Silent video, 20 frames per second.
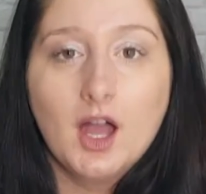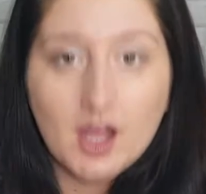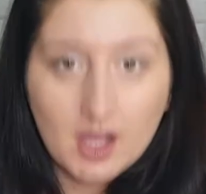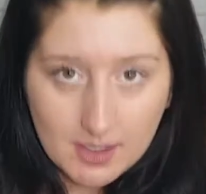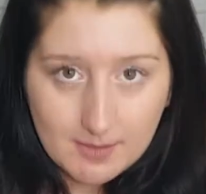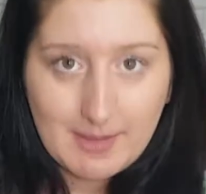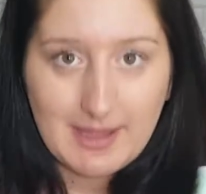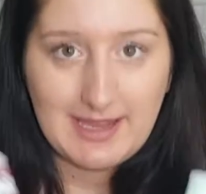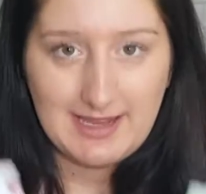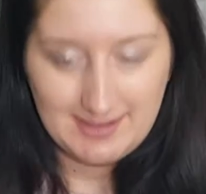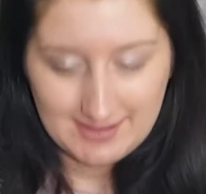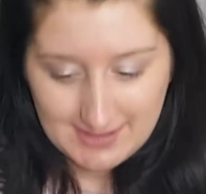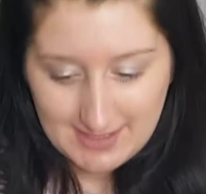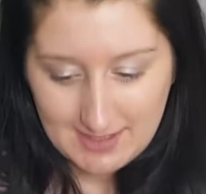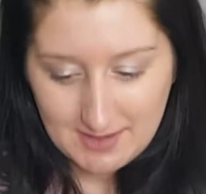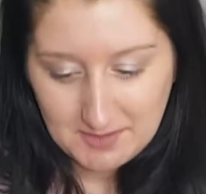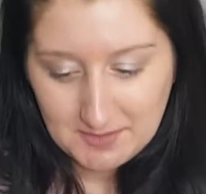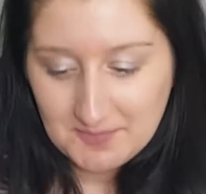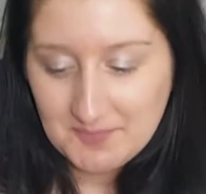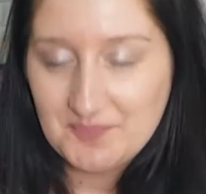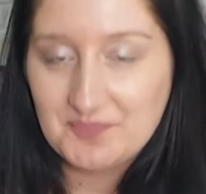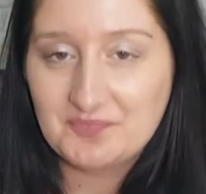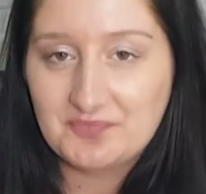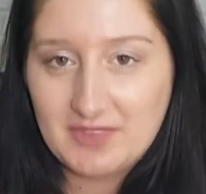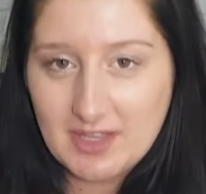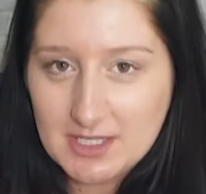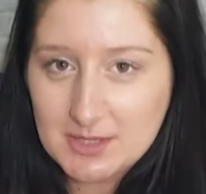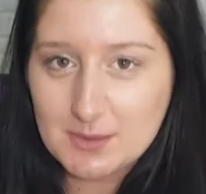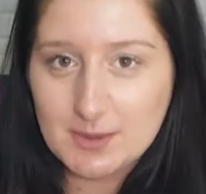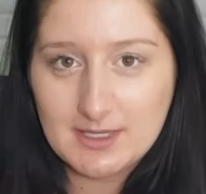amazing.
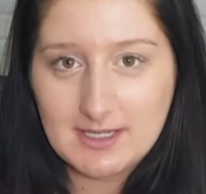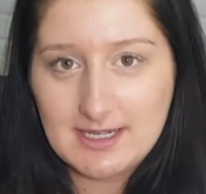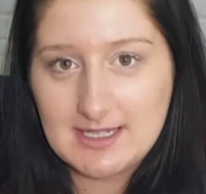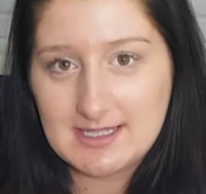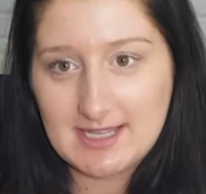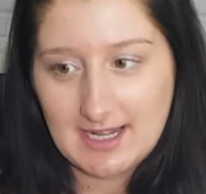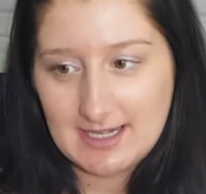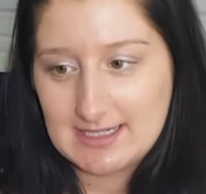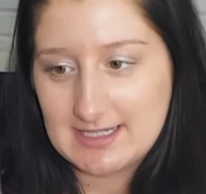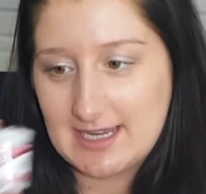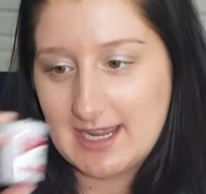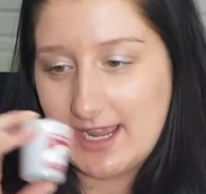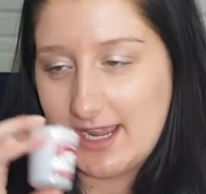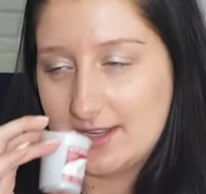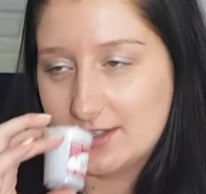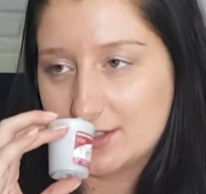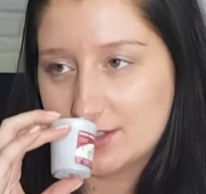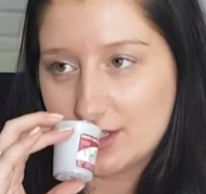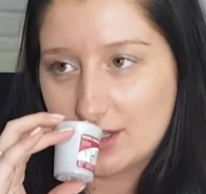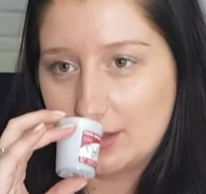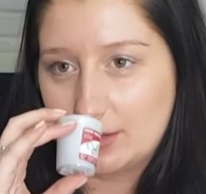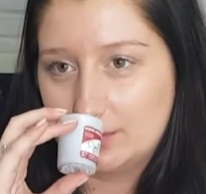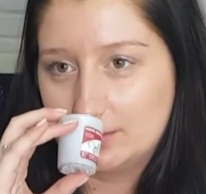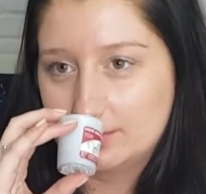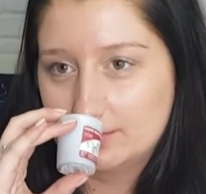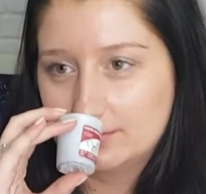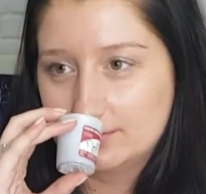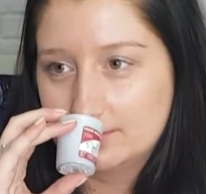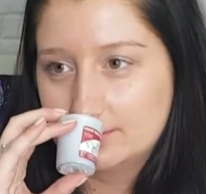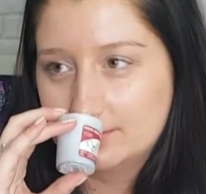This one is candy cane,
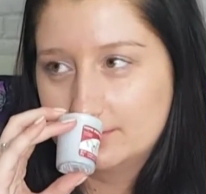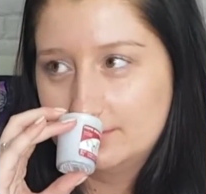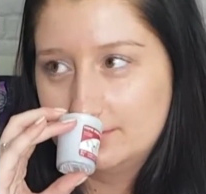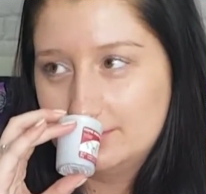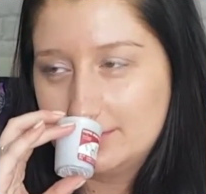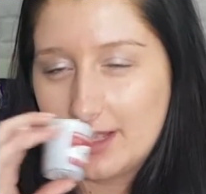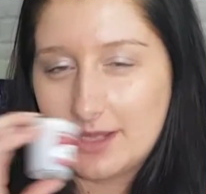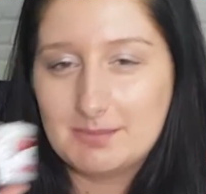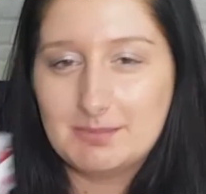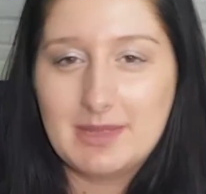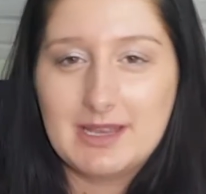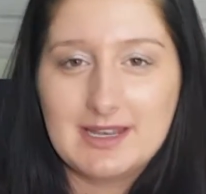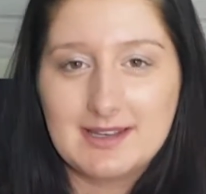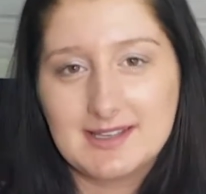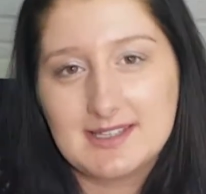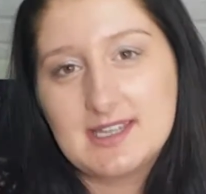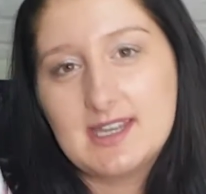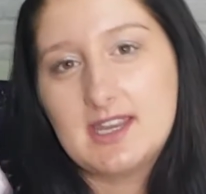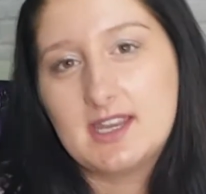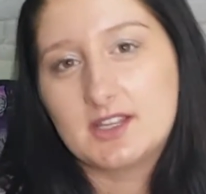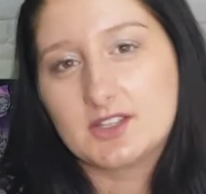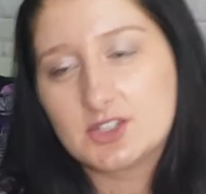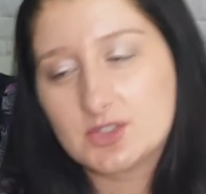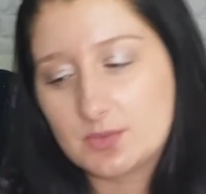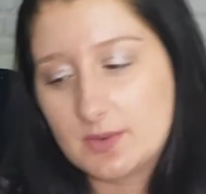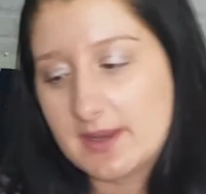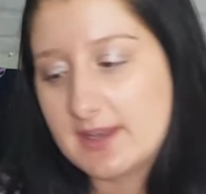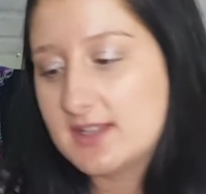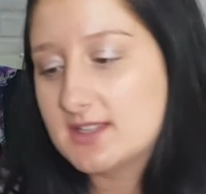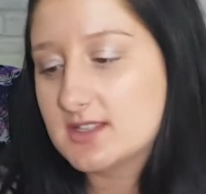so like minty and
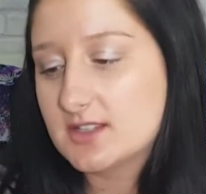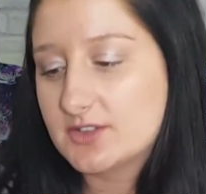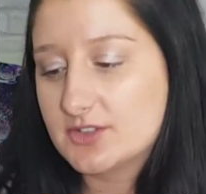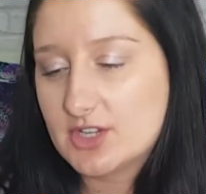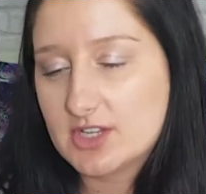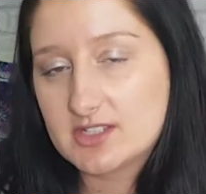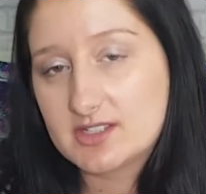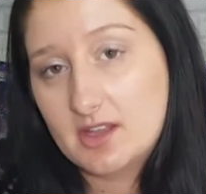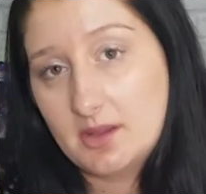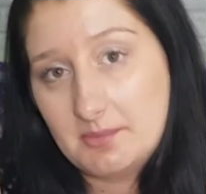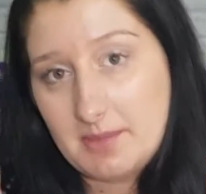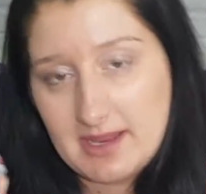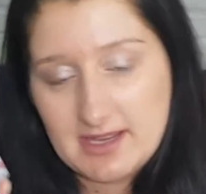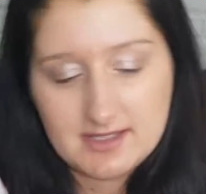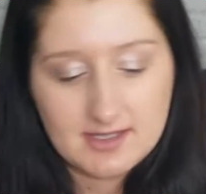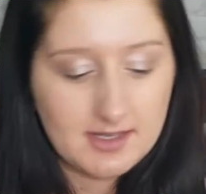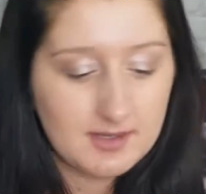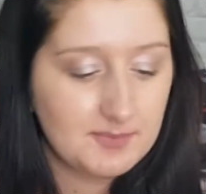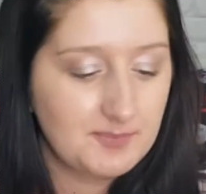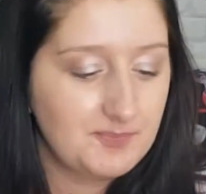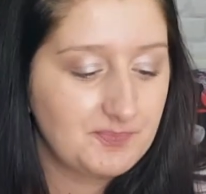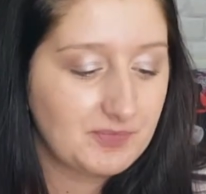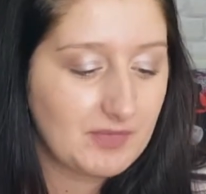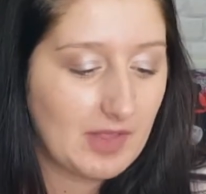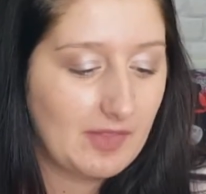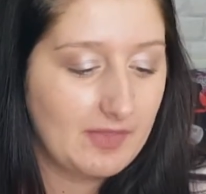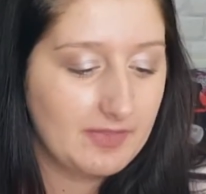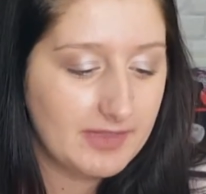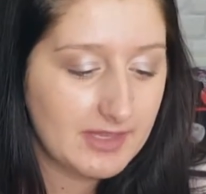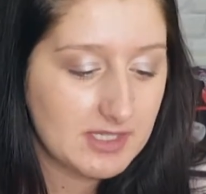sweets and just amazing.
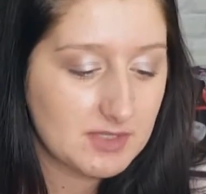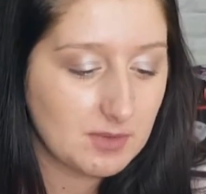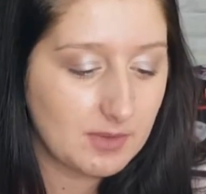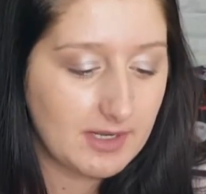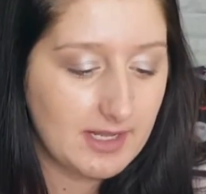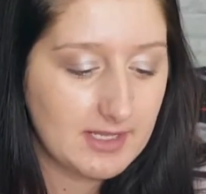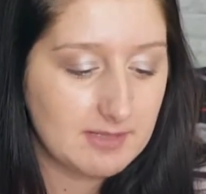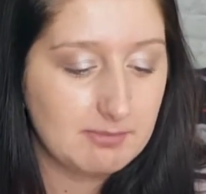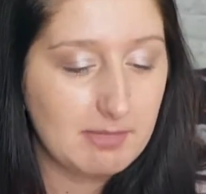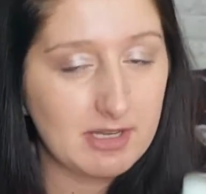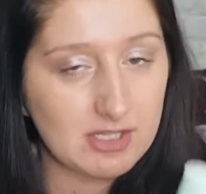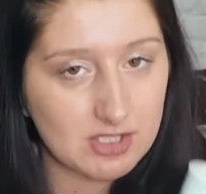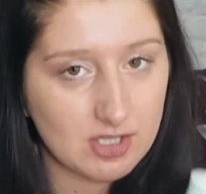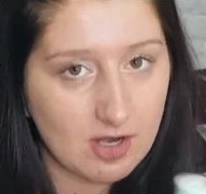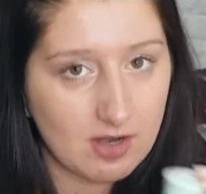And this one is mint